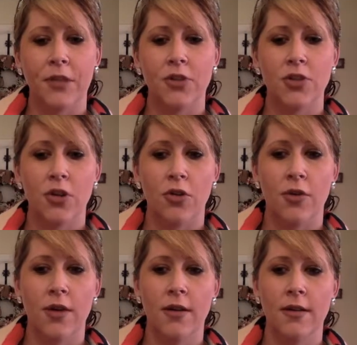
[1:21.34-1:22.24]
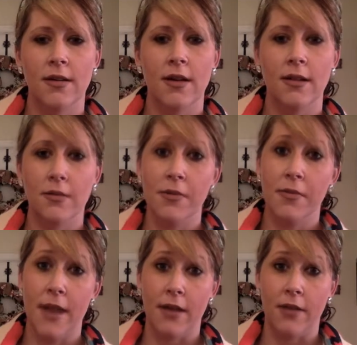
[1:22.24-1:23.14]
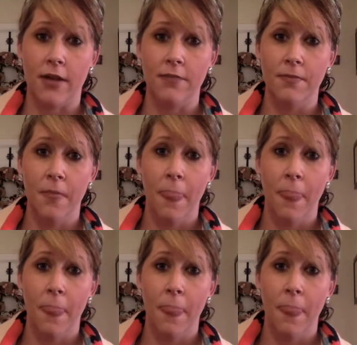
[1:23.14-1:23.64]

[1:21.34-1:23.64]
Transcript: So a little bit of background.